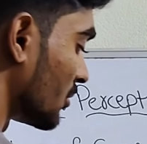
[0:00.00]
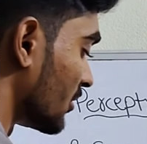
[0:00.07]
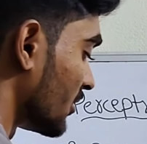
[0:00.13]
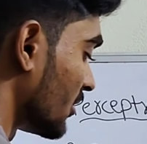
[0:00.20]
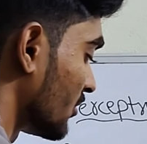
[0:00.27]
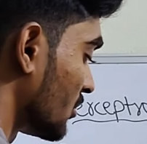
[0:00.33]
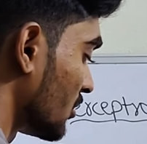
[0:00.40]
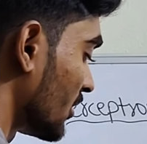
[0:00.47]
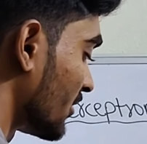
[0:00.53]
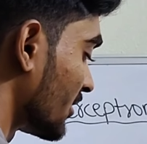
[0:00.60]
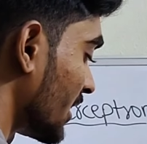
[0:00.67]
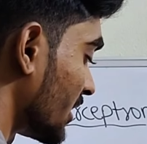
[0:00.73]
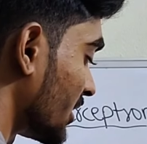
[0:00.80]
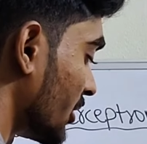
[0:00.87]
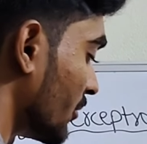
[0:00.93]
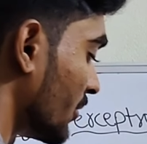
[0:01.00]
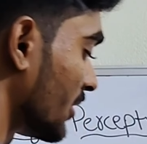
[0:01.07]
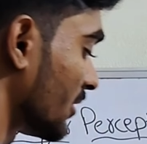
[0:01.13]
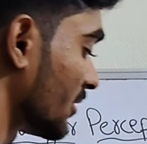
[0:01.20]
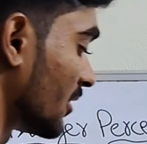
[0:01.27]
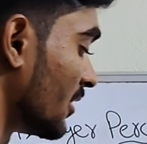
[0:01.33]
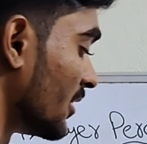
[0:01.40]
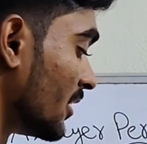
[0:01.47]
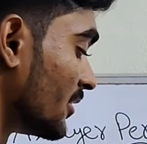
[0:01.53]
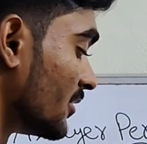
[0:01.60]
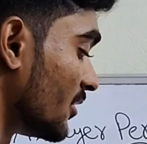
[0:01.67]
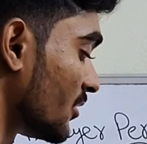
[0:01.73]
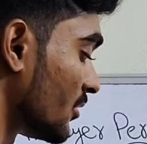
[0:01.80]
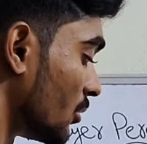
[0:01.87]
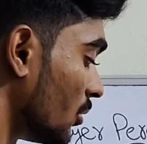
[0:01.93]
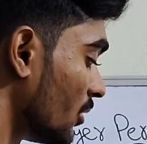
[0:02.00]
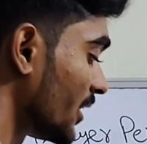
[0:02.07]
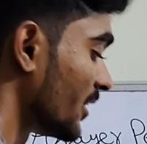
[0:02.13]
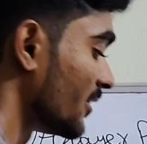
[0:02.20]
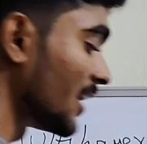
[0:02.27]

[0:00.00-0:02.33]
node. This node is connected with this node